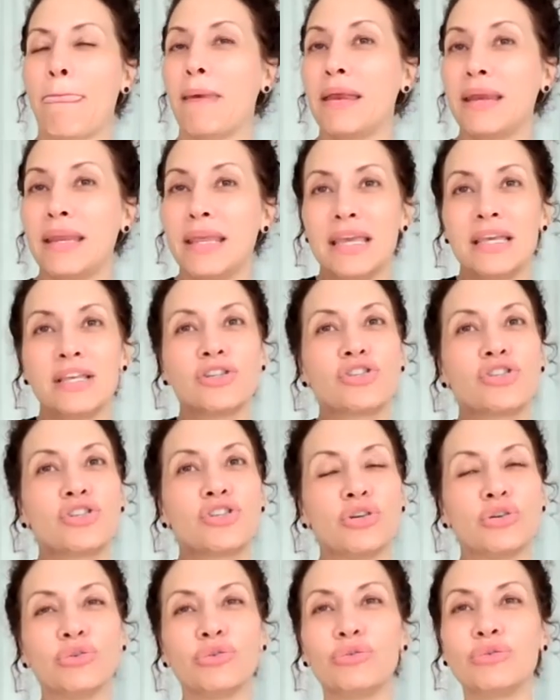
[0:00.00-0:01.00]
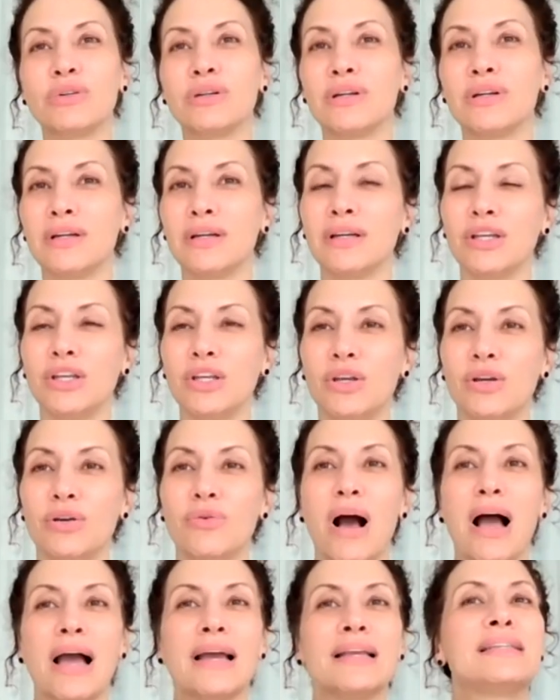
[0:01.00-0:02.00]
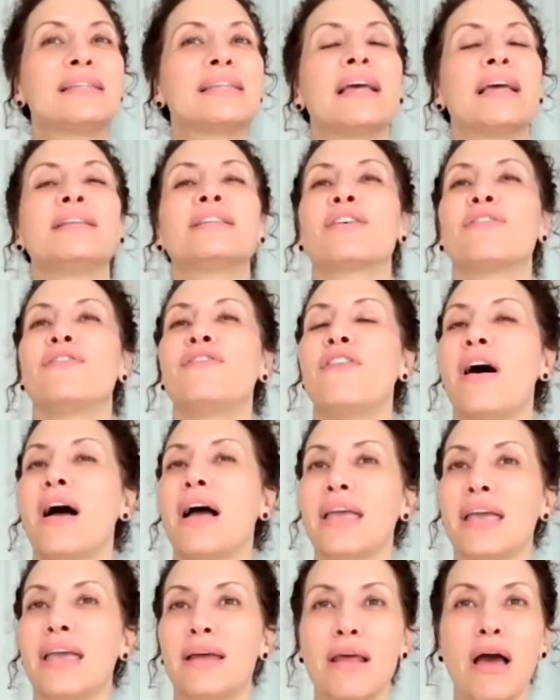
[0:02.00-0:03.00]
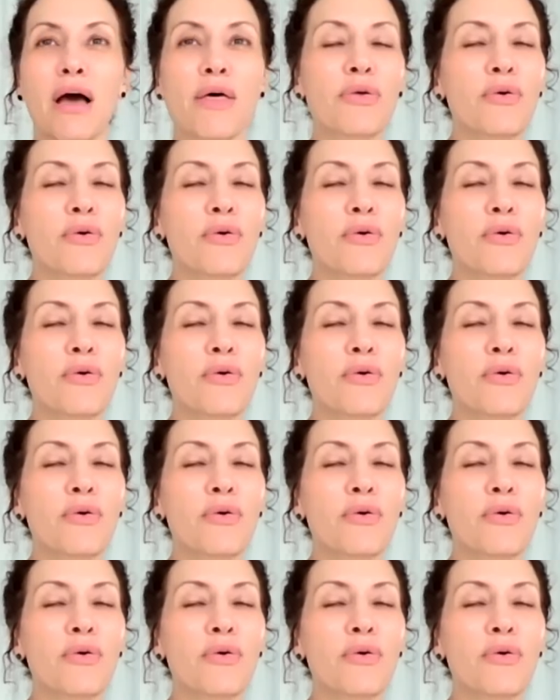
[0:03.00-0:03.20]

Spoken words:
It is you. You identify it.